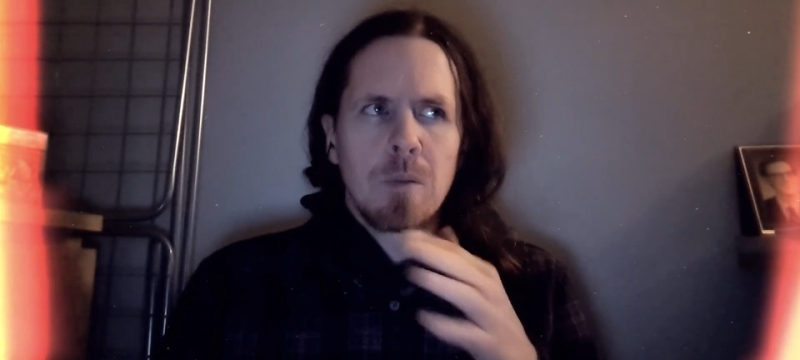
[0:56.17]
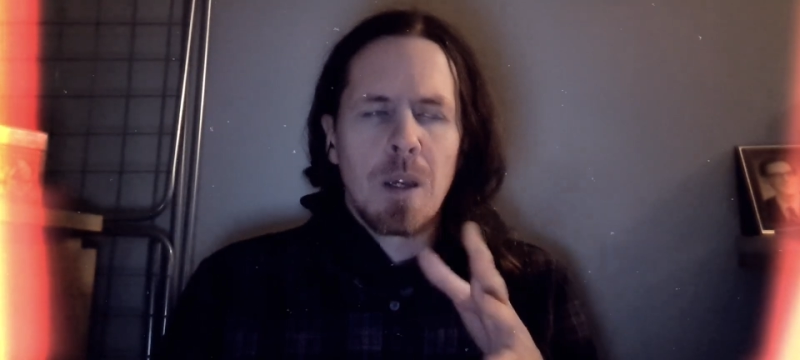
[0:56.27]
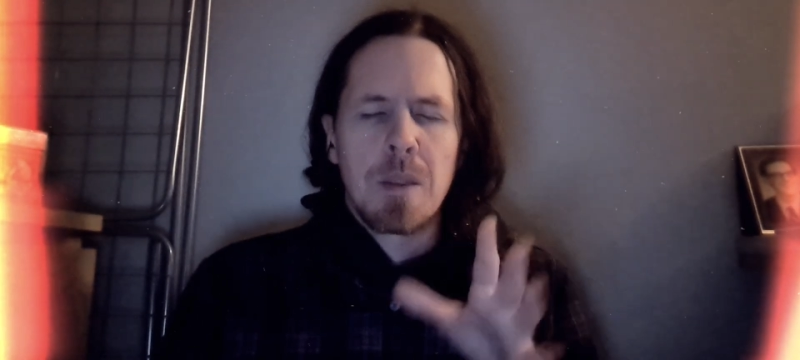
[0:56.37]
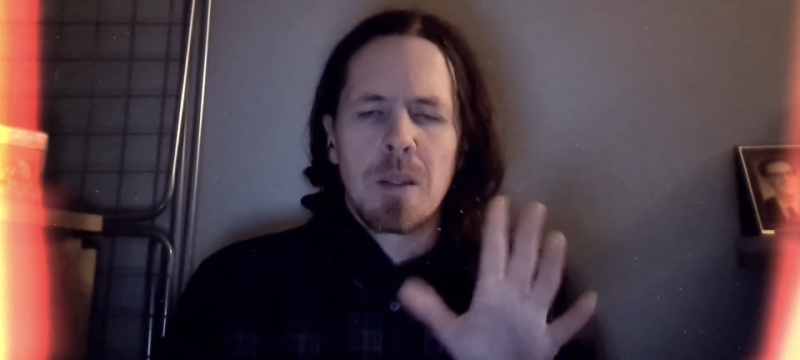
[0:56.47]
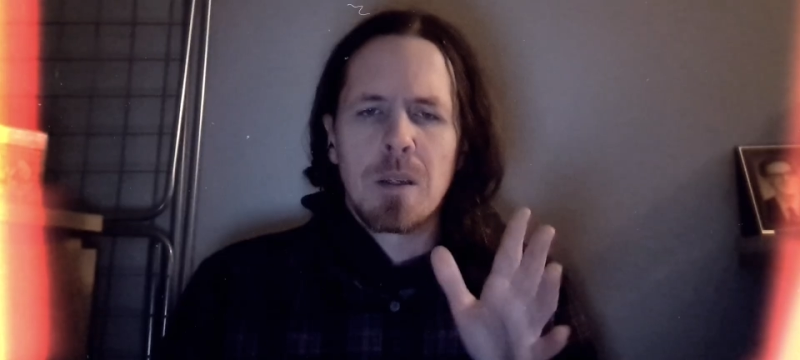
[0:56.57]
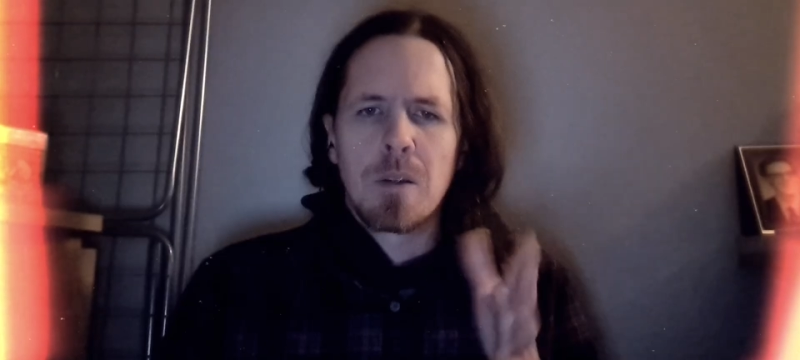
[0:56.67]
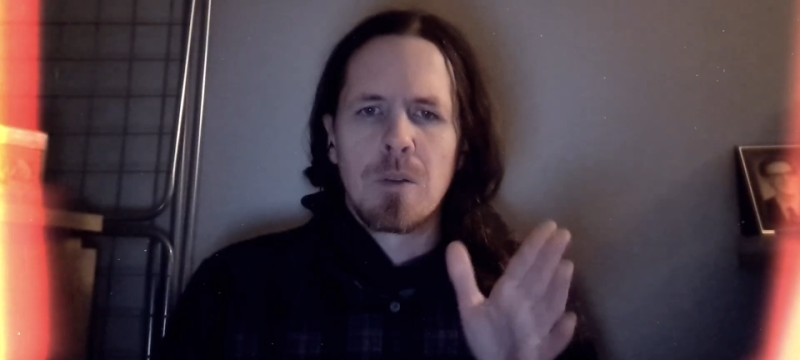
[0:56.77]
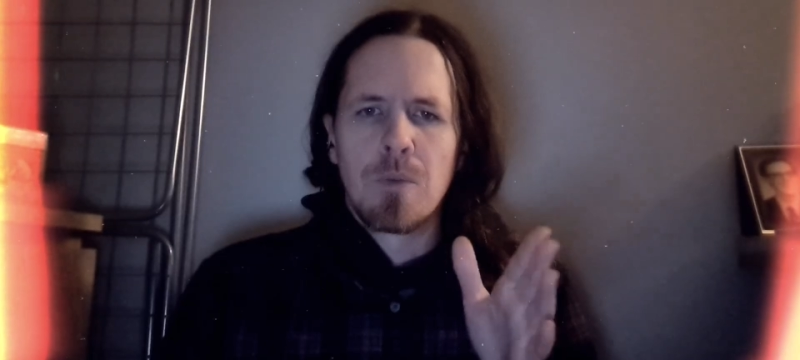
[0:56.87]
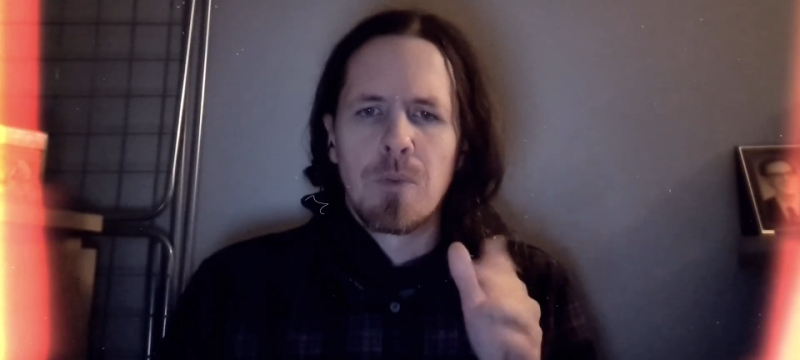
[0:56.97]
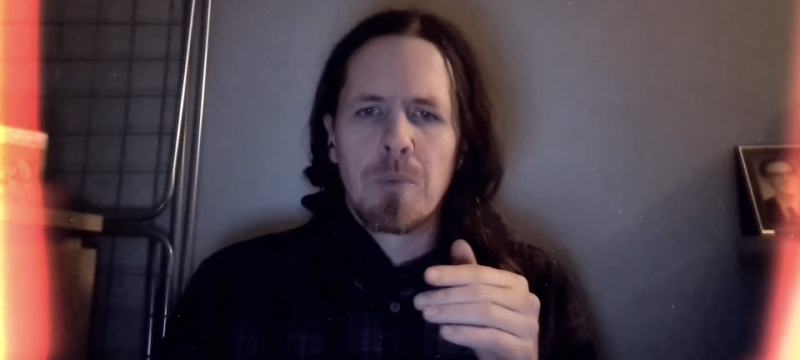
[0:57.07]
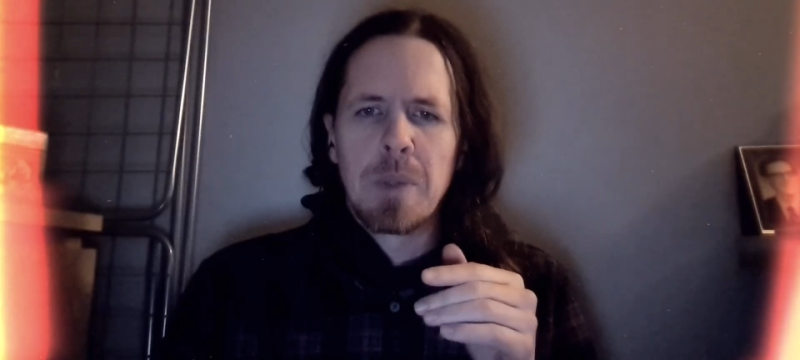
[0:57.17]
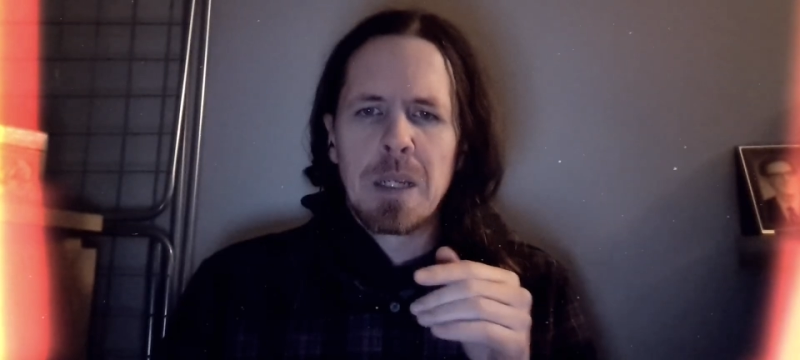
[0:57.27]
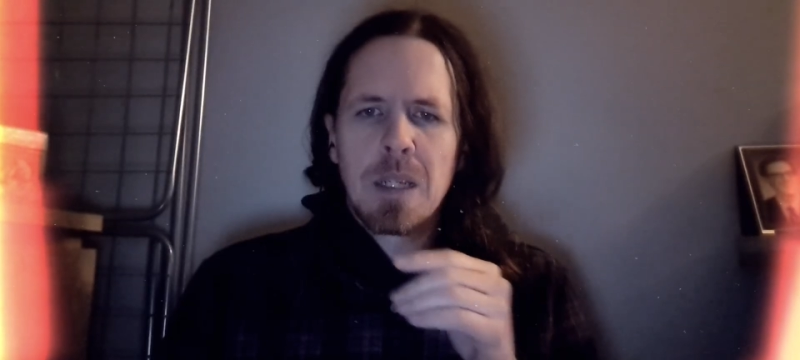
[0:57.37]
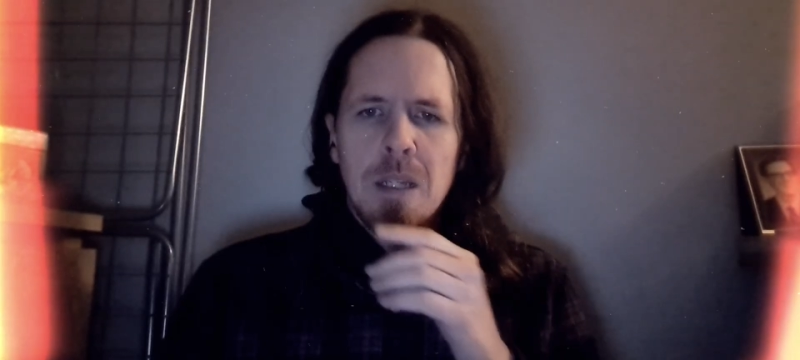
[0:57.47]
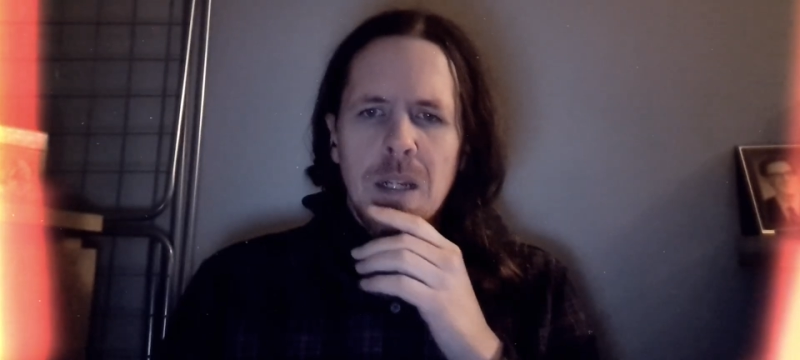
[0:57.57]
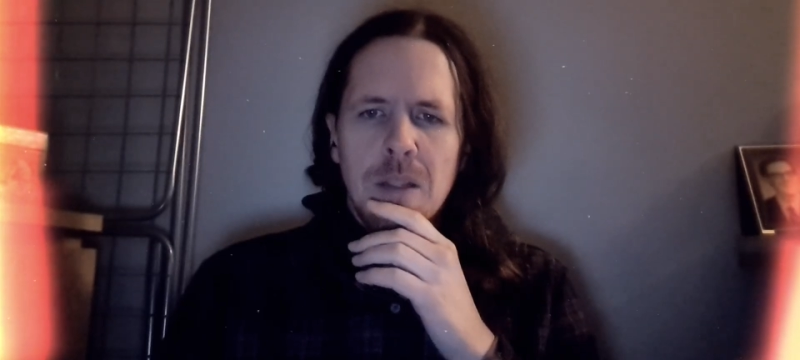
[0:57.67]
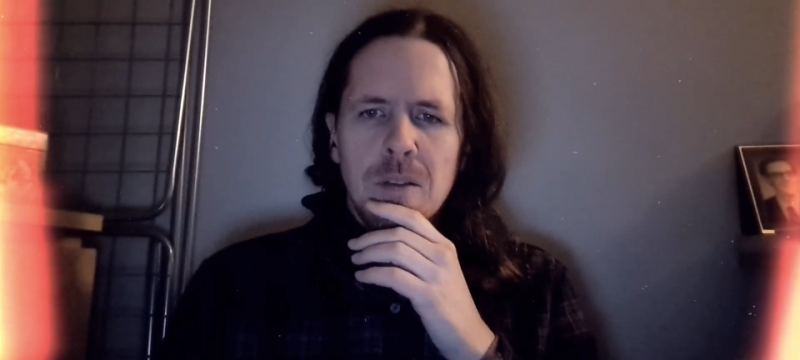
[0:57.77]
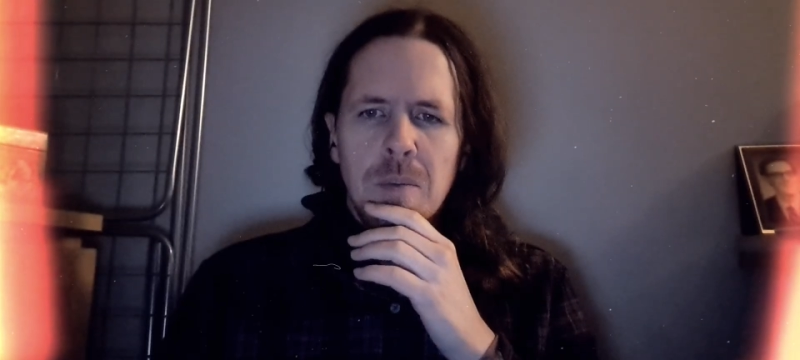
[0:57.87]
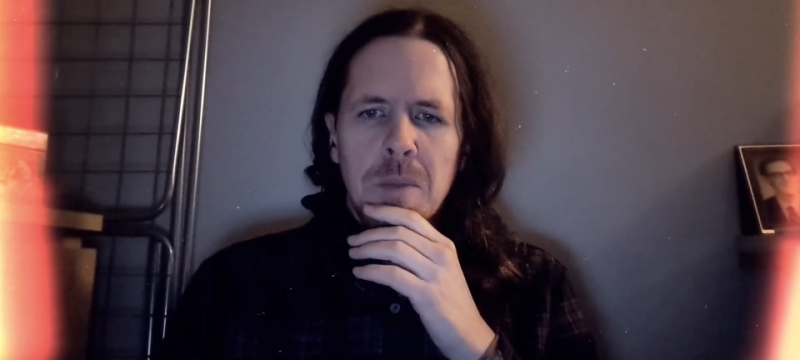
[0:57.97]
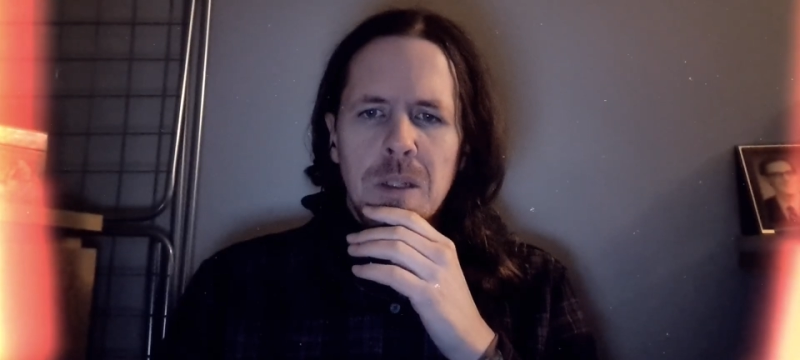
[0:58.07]
I think for me, it has
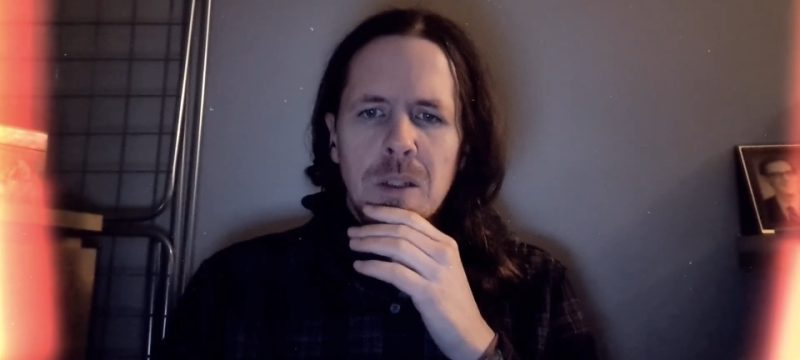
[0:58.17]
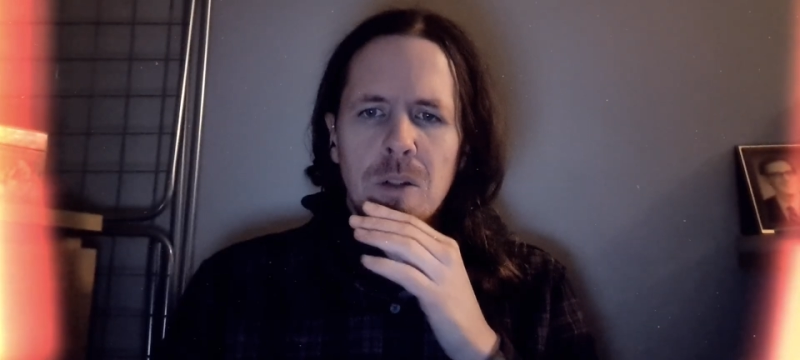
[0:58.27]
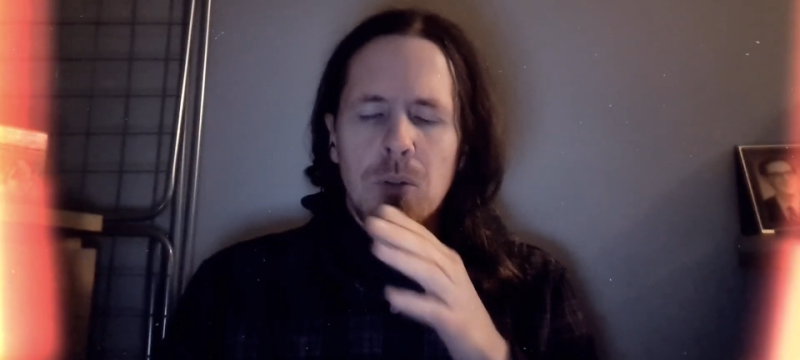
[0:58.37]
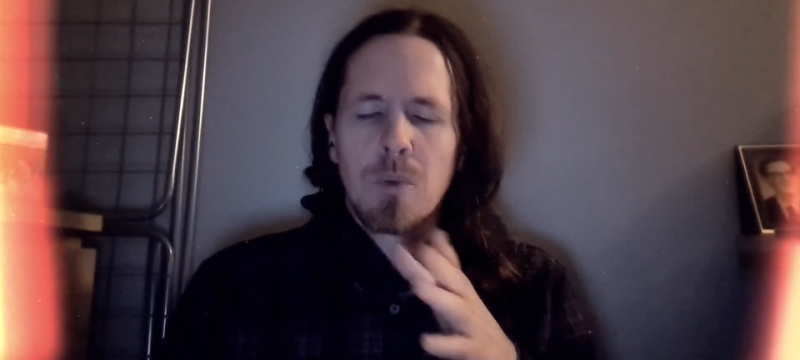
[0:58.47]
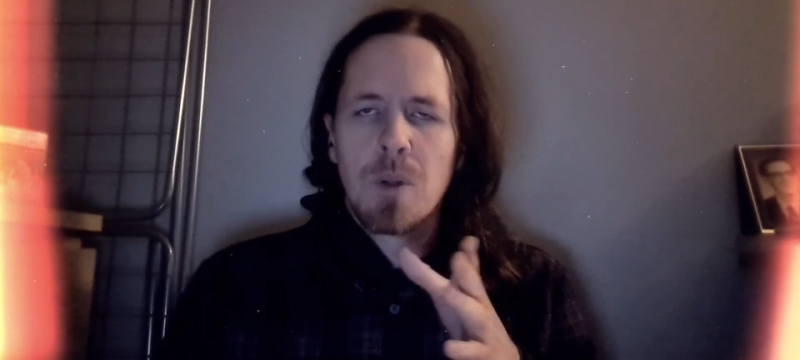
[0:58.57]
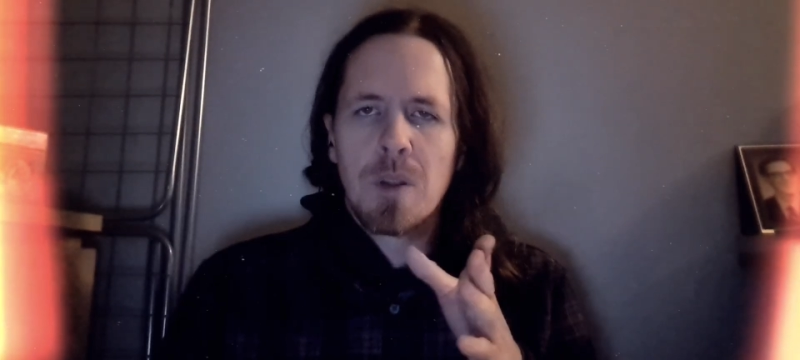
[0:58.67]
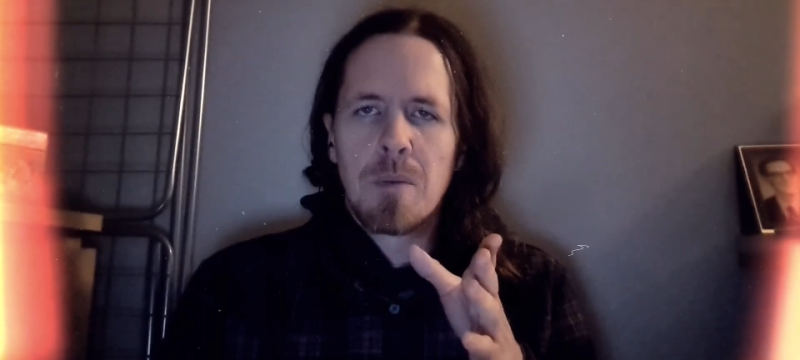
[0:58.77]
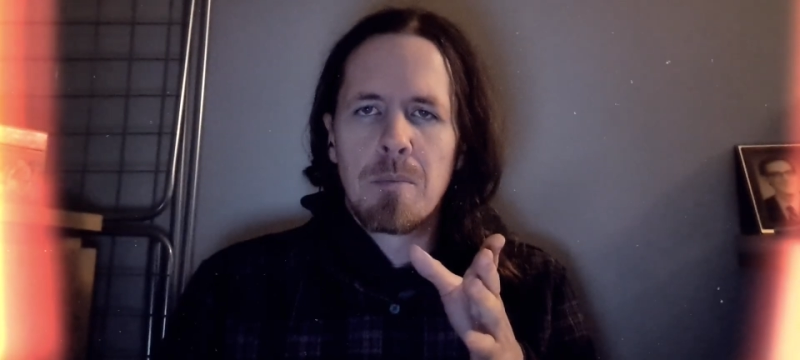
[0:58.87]
something to do with